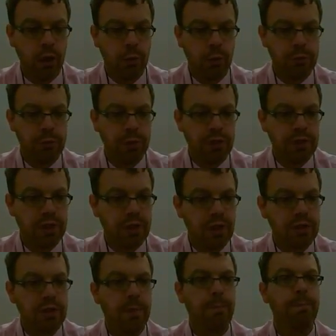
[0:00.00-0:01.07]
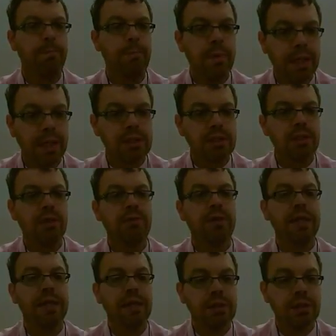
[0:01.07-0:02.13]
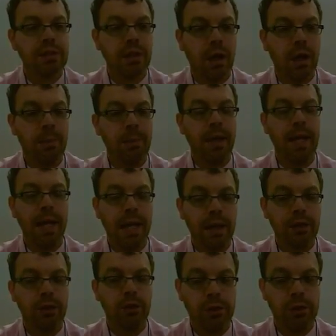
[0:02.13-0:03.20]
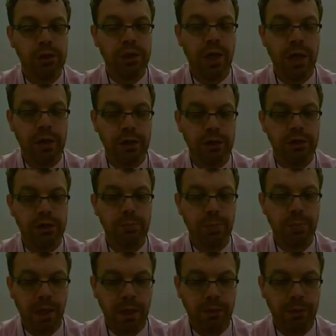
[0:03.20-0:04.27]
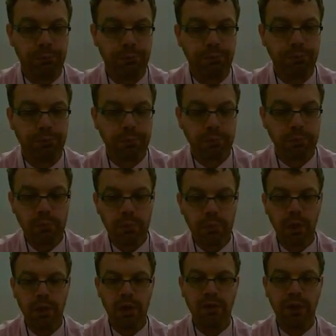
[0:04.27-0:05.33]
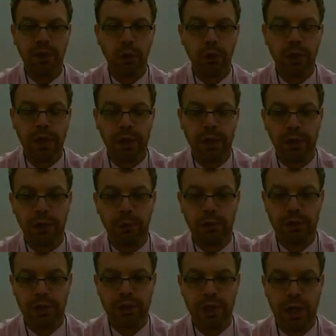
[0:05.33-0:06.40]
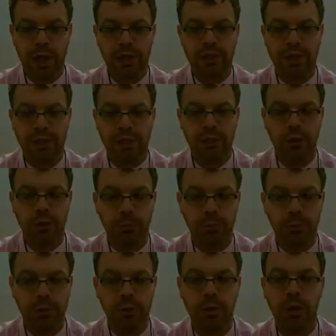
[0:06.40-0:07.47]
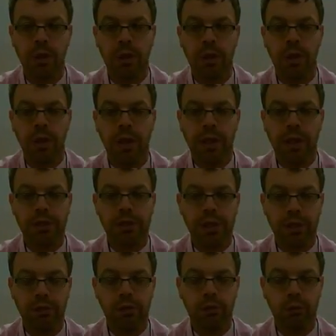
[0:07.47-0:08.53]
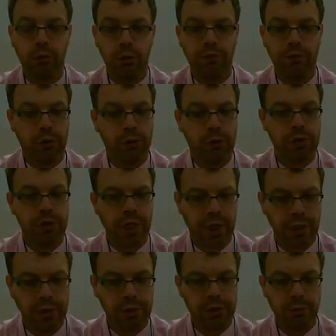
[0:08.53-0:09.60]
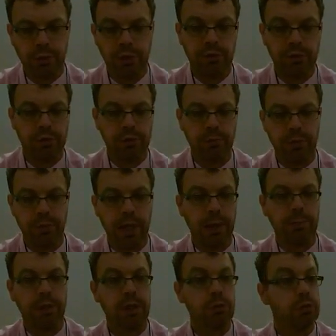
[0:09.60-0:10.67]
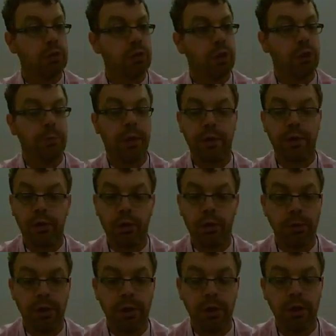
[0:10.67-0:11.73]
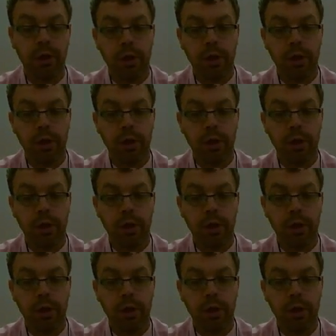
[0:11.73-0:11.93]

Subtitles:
which means that there's a mix of Islam and Christianity in Spain. And then if I go to that area where it says Constantinople and general route of the Crusaders, whatever that means, we'll talk about in a little bit,